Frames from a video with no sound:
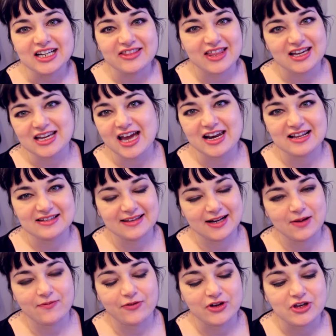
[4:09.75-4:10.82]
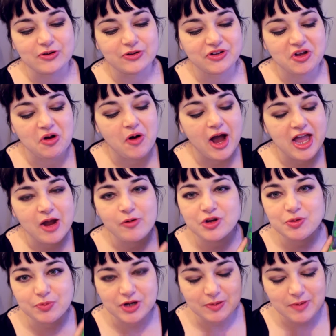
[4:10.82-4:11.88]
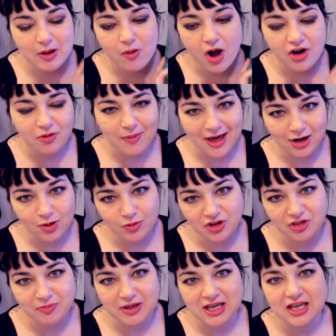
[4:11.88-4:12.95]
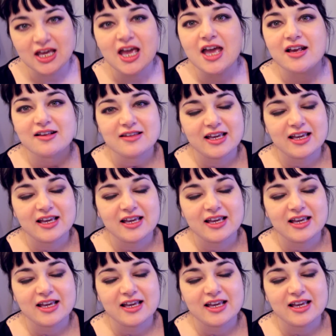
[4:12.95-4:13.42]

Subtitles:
that kind of setup for you. So I always bring my water bottle with me because,